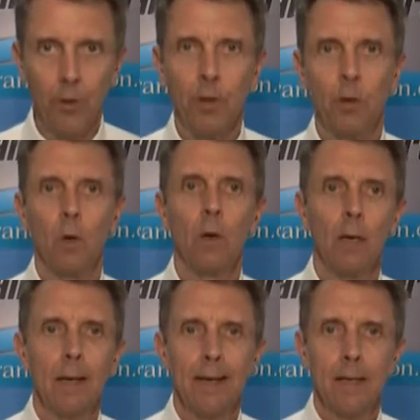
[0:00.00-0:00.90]
do
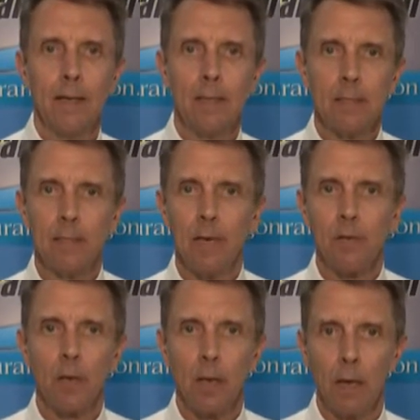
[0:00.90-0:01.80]
is
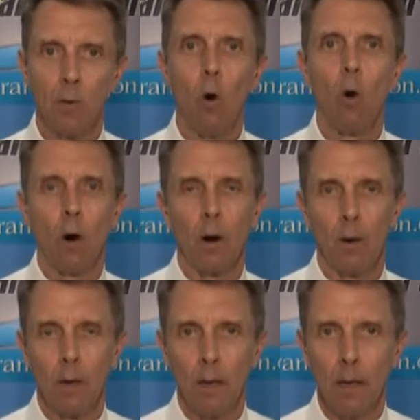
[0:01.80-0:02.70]
intentionally
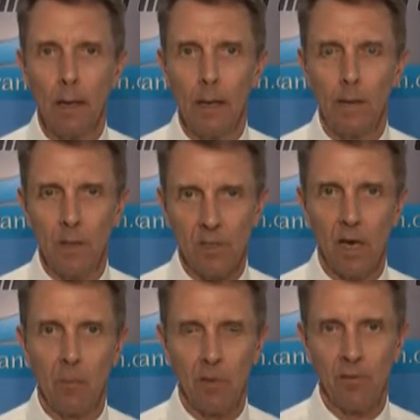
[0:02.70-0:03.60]
ignore the
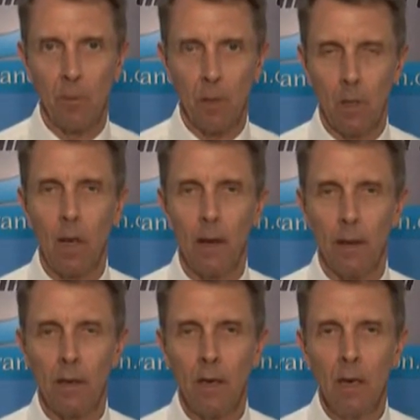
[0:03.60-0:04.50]
assignments from the client,